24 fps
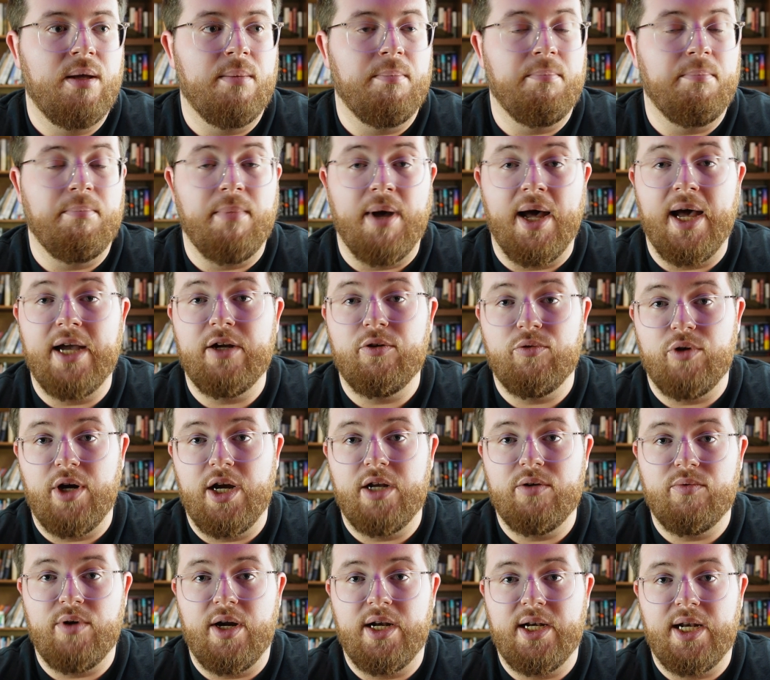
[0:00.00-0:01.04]
My
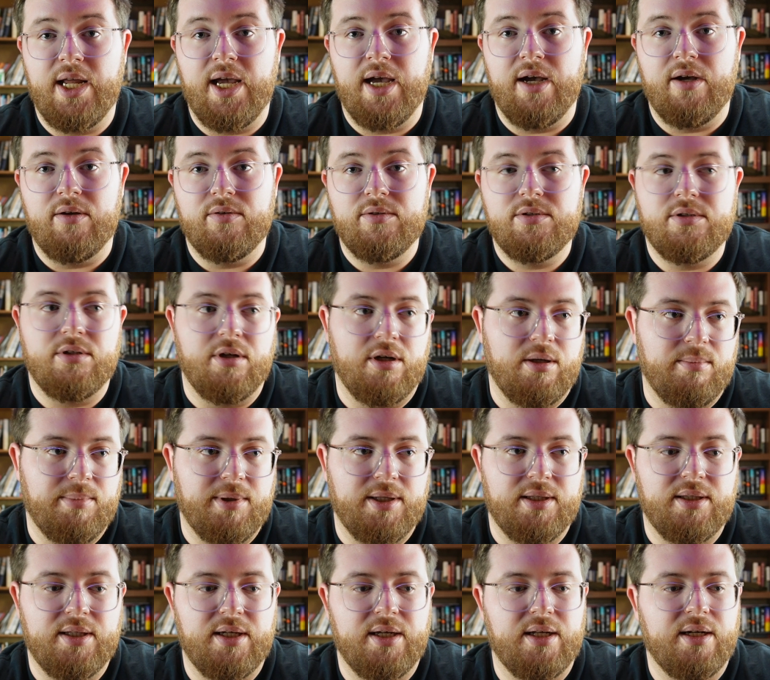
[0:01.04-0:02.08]
grade right now, sorry
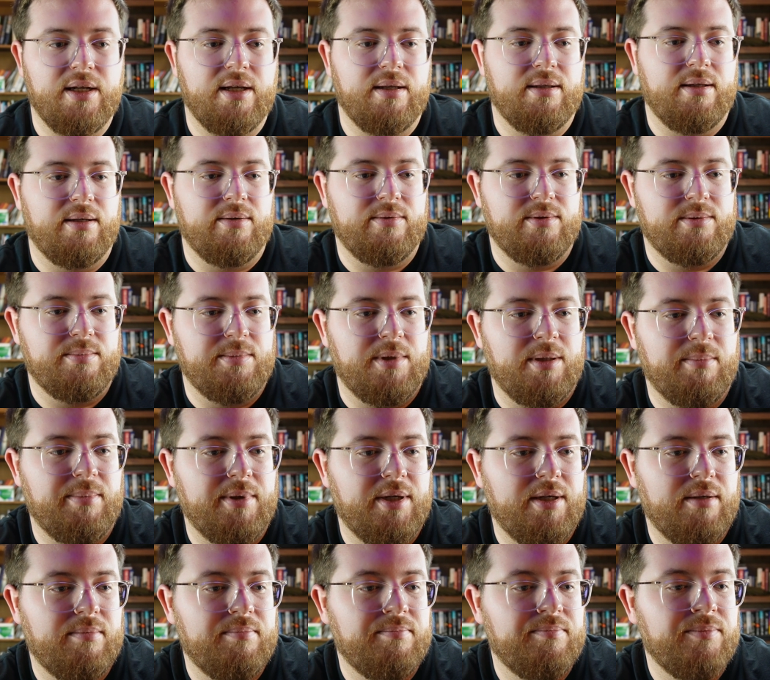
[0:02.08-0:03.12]
about that, that was my
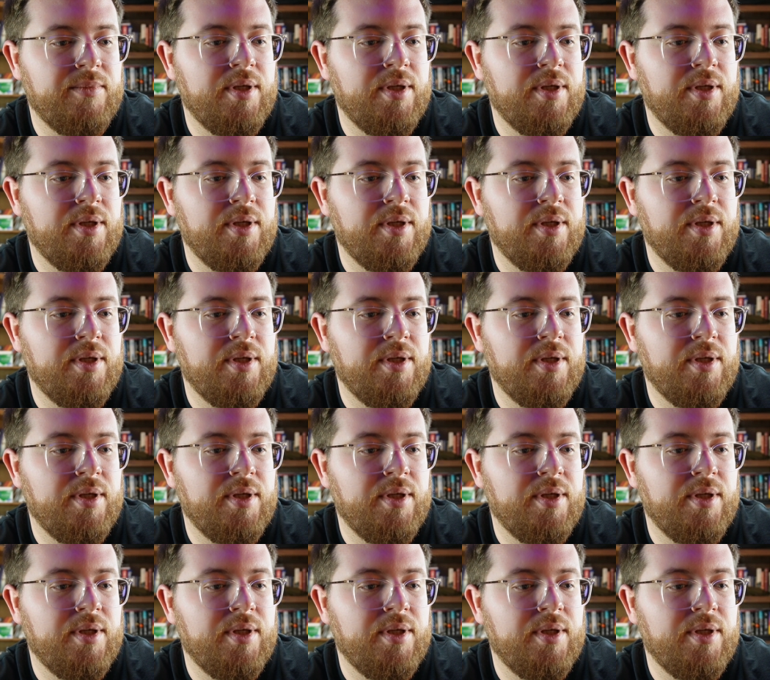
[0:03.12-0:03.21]
bad.